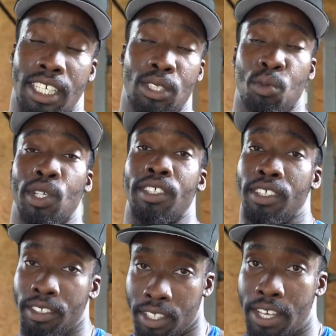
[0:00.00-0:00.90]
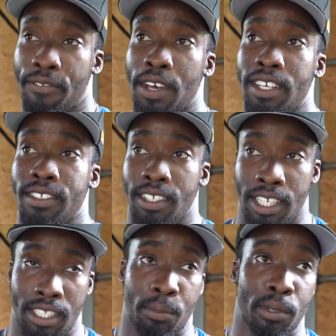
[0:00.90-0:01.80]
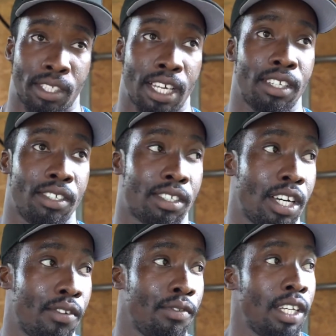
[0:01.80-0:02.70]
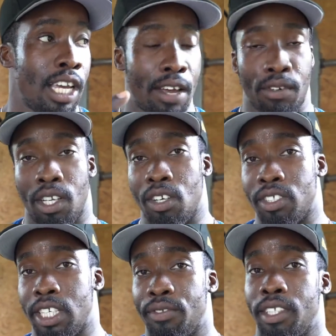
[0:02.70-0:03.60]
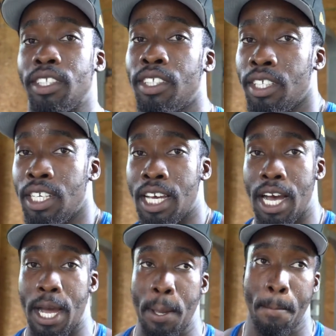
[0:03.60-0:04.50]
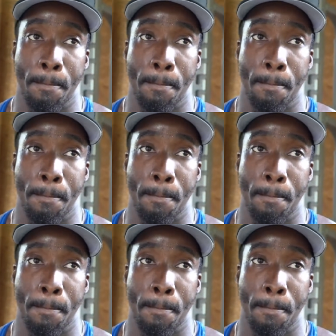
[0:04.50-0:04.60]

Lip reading: It's worth it. Invest into protecting yourself and for longevity. Alright?